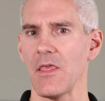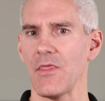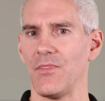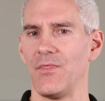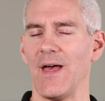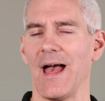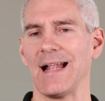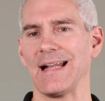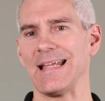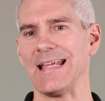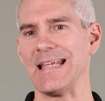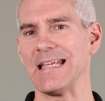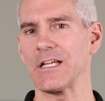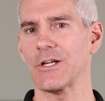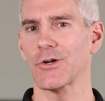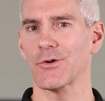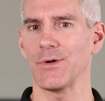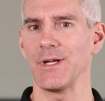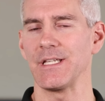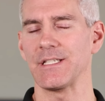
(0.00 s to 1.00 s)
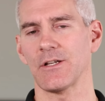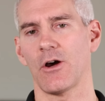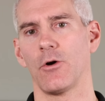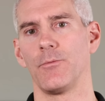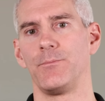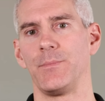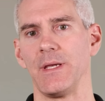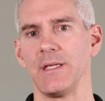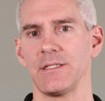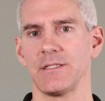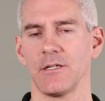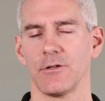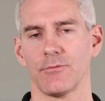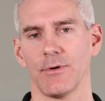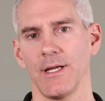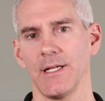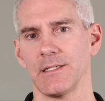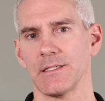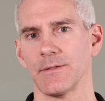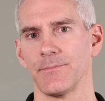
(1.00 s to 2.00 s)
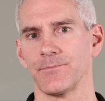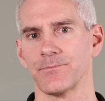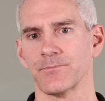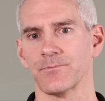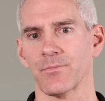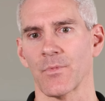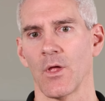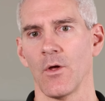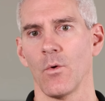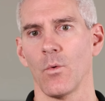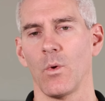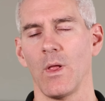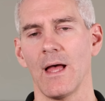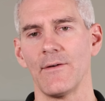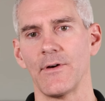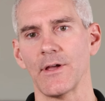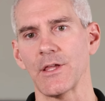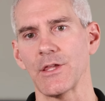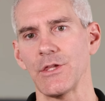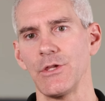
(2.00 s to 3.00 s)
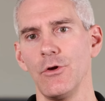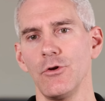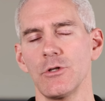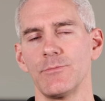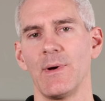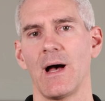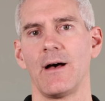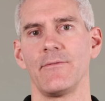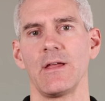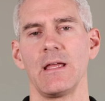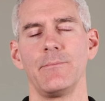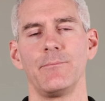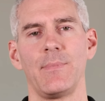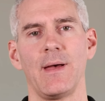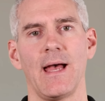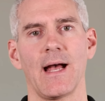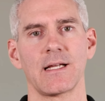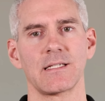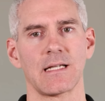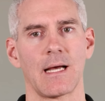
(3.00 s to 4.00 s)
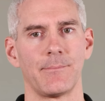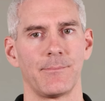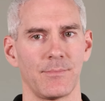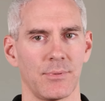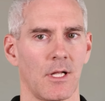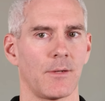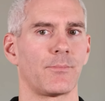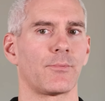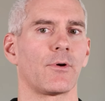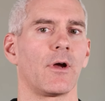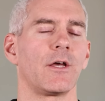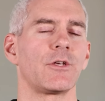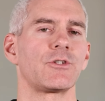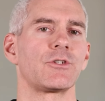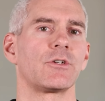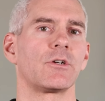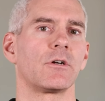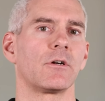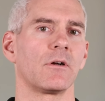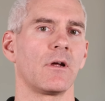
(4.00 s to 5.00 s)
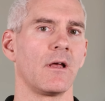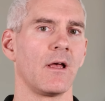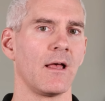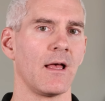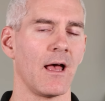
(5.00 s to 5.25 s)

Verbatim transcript: that increased obesity rate will have a huge amount of impacts on blood pressure,